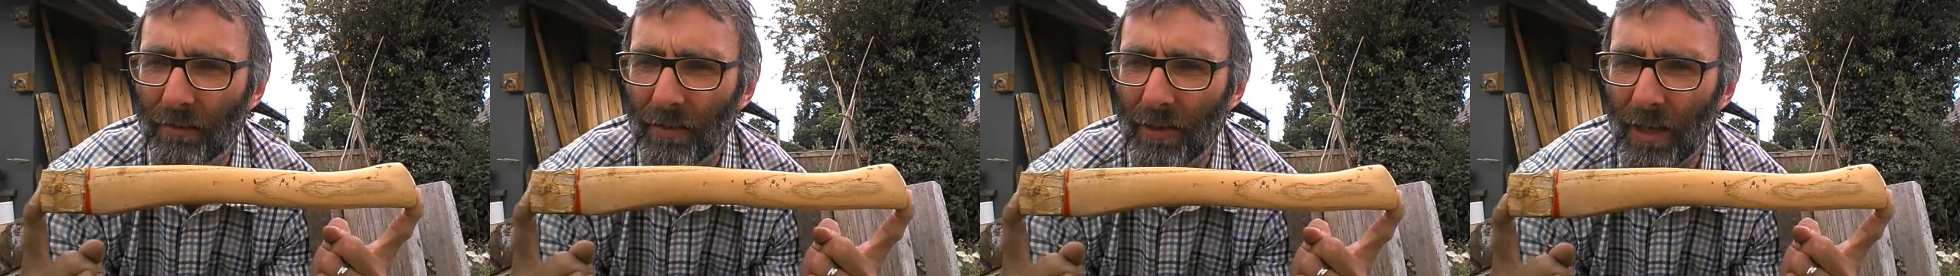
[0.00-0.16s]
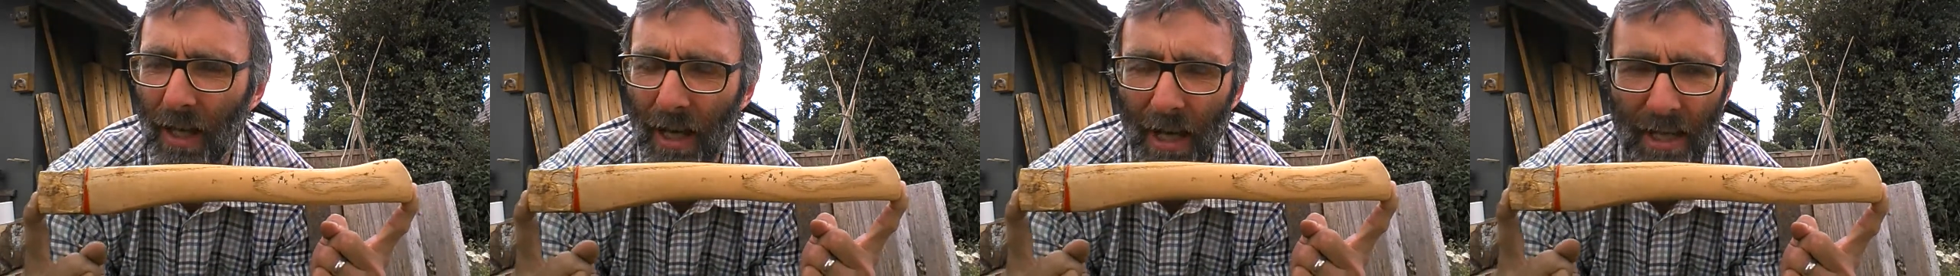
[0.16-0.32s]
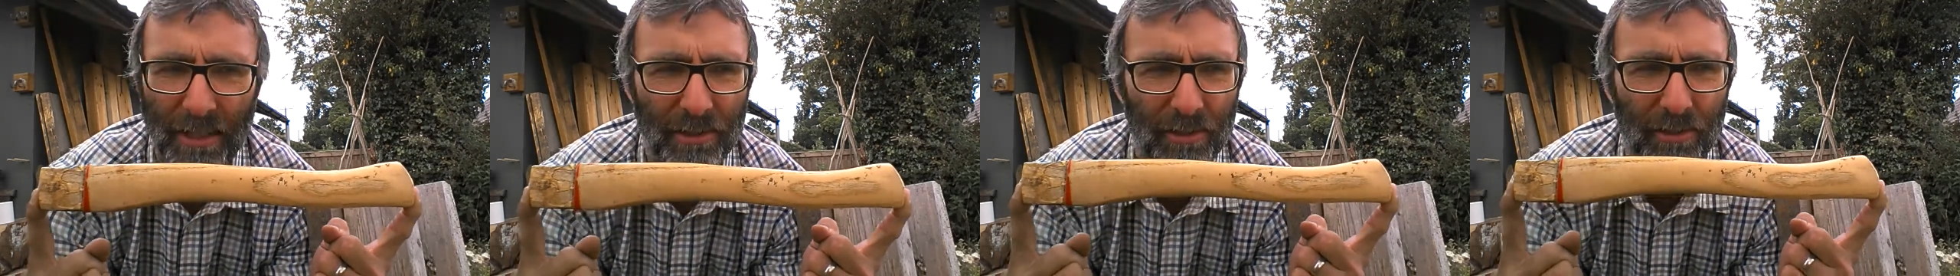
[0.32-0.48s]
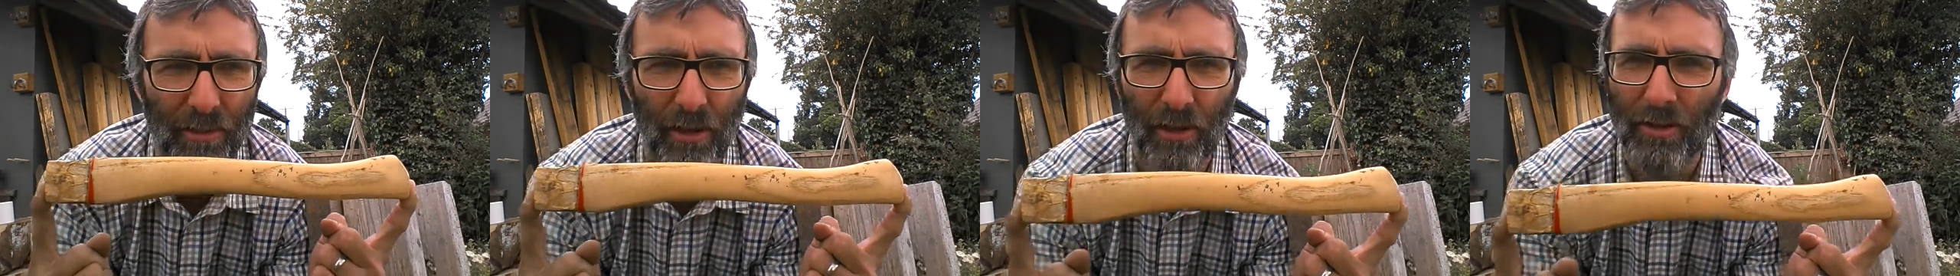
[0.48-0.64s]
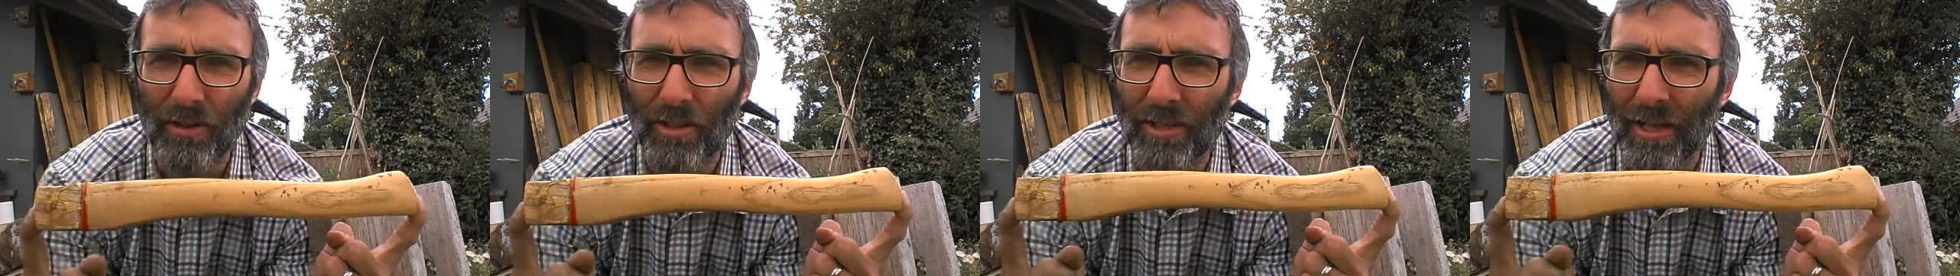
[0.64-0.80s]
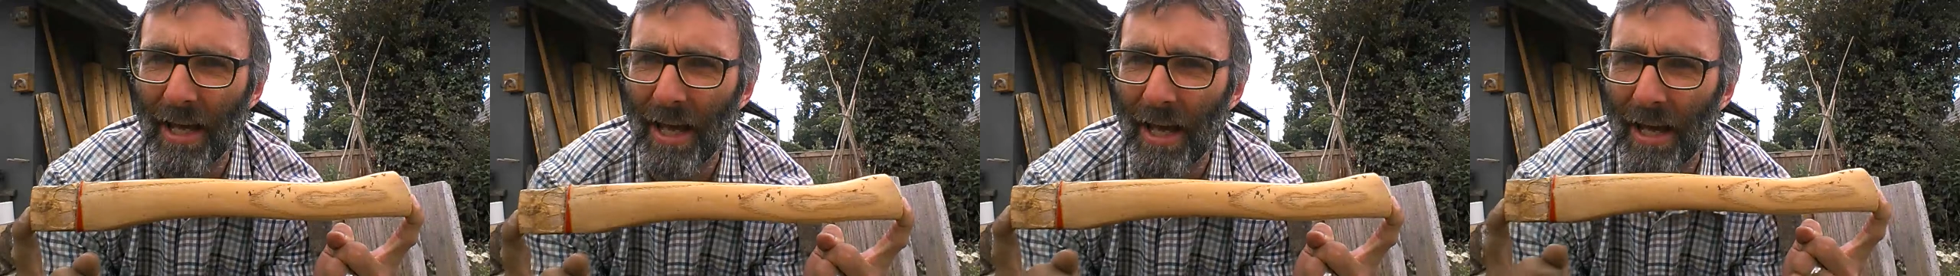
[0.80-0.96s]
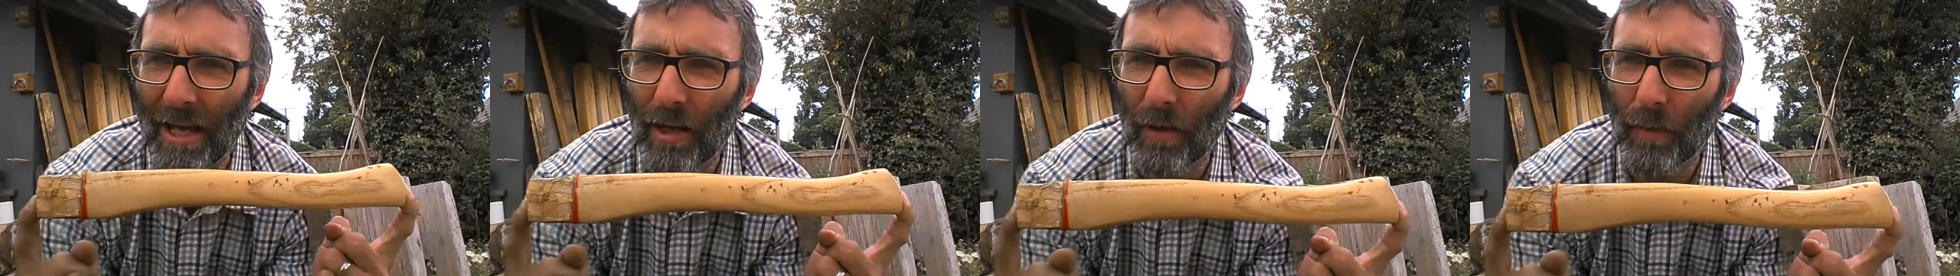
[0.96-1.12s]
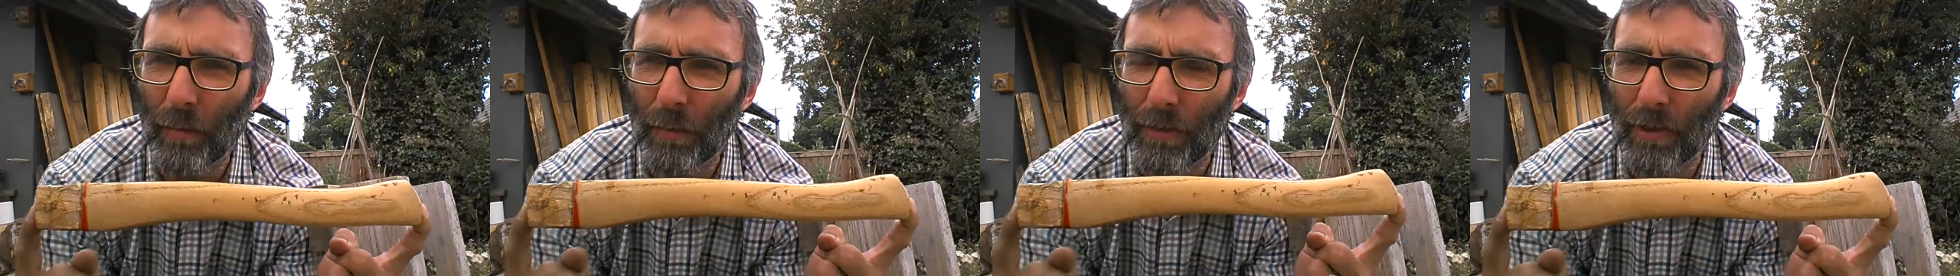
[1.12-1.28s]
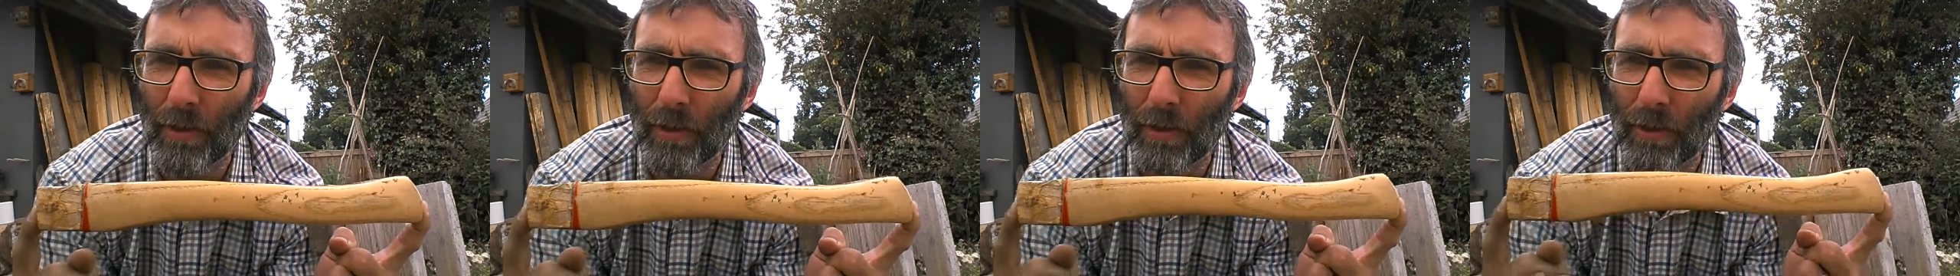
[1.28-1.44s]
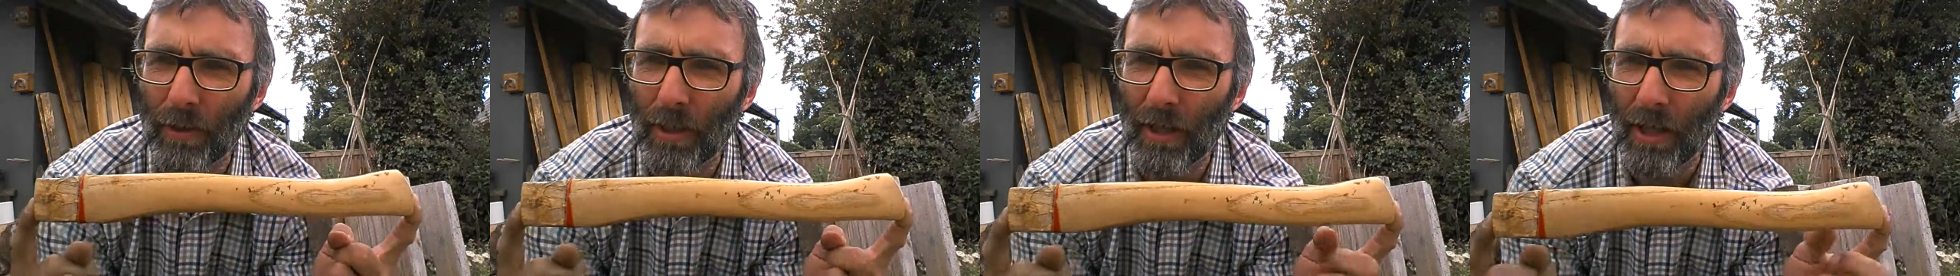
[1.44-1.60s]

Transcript: and ask God to help you,